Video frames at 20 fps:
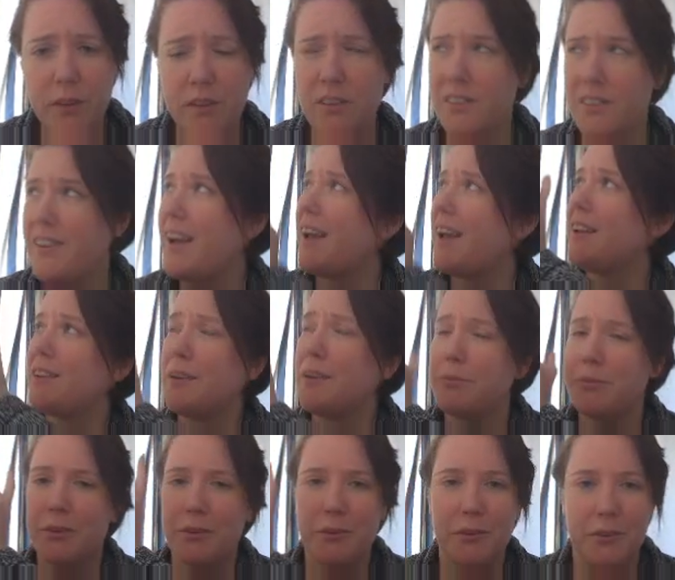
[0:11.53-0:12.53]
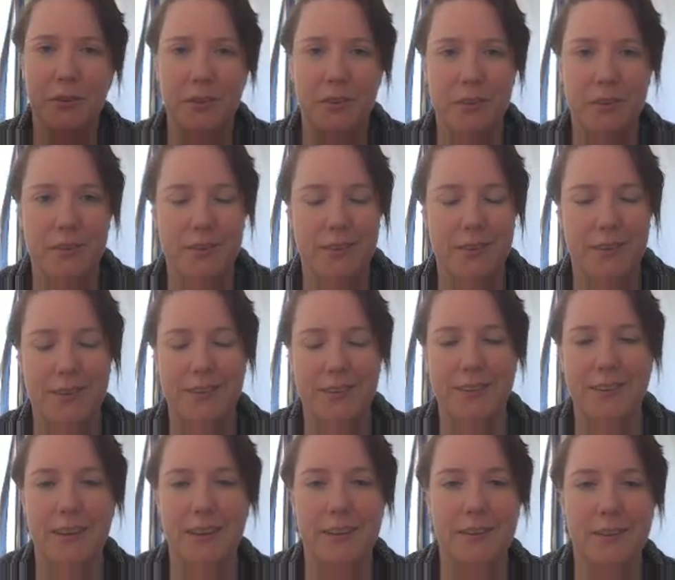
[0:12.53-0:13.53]
a helicopter going
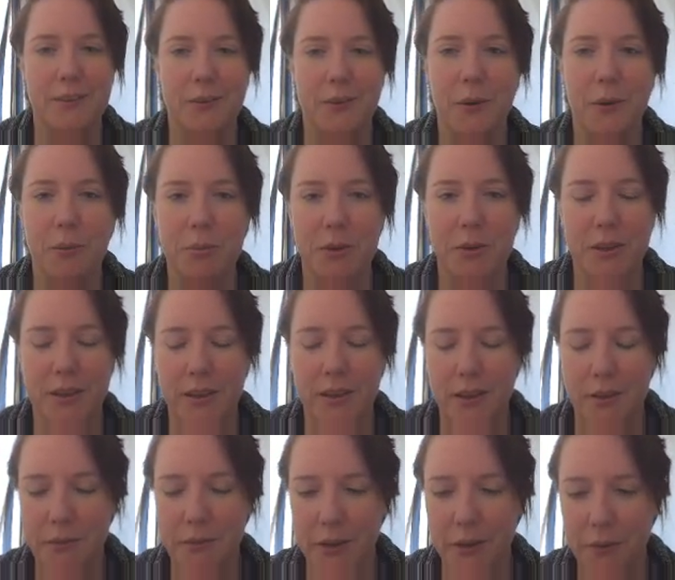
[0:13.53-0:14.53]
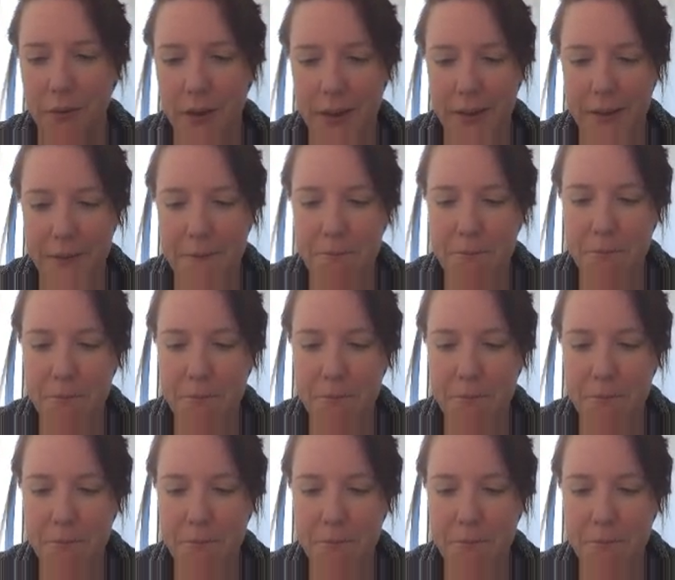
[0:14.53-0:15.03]
outside, so I hope you can hear me okay.